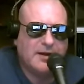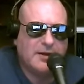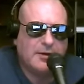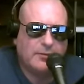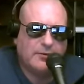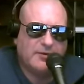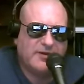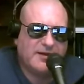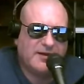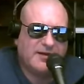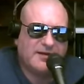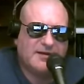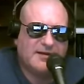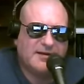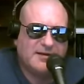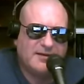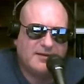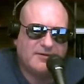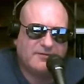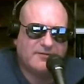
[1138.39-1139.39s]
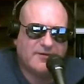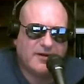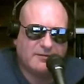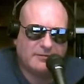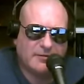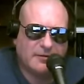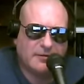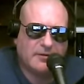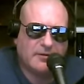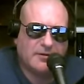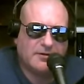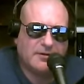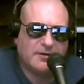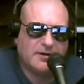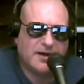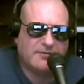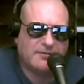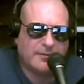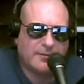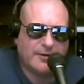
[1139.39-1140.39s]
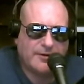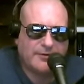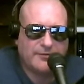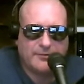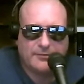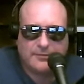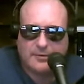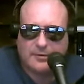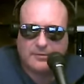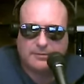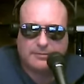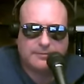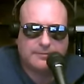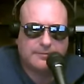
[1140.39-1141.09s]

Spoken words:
within the federal government, or